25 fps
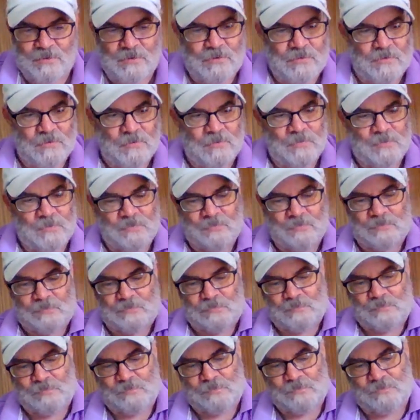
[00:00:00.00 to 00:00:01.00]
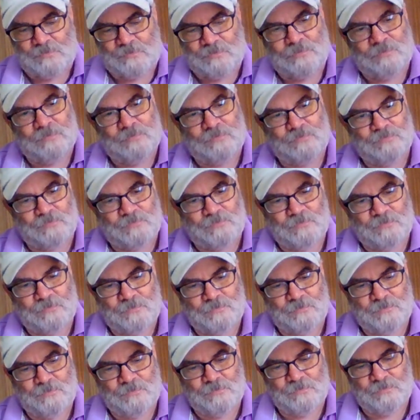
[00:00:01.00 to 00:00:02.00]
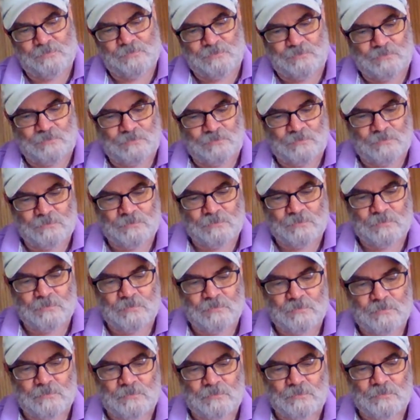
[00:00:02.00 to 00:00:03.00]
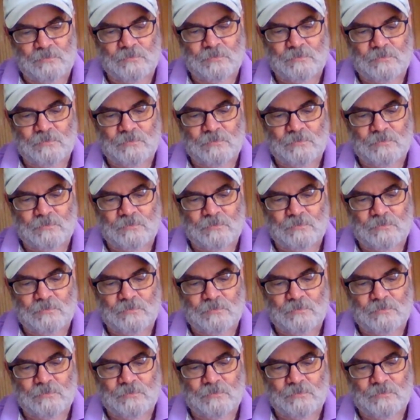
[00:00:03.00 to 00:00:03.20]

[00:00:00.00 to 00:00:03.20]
No one is speaking in this clip.